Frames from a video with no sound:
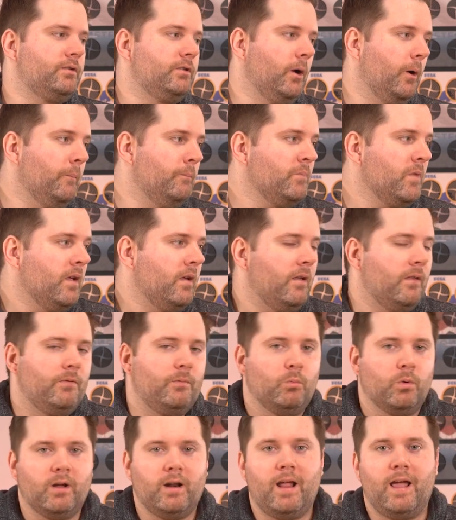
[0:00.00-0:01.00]
So
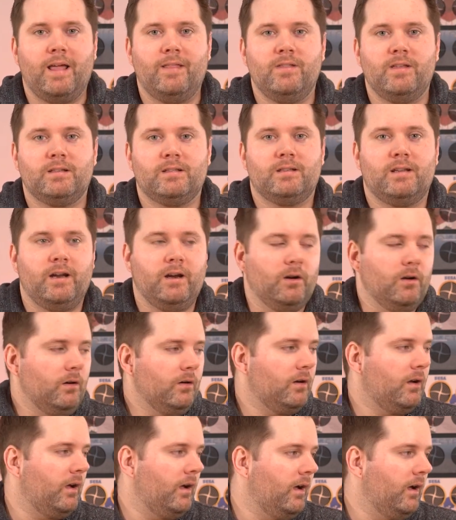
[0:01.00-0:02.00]
we're going to end this
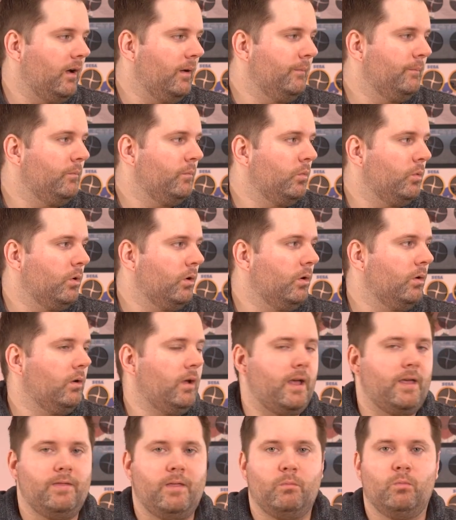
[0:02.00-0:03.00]
here,
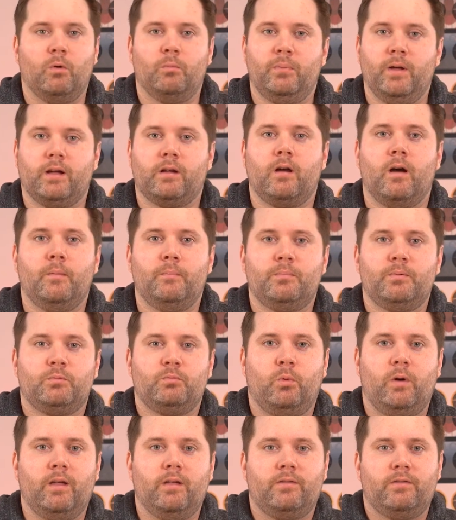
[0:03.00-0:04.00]
and then we'll pick
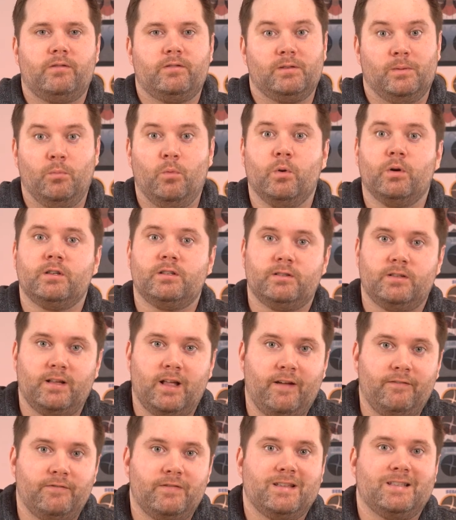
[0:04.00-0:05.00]
up with some more
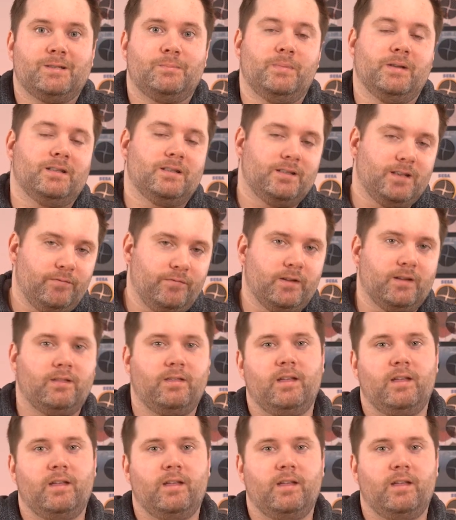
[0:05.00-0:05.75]
Ceph specific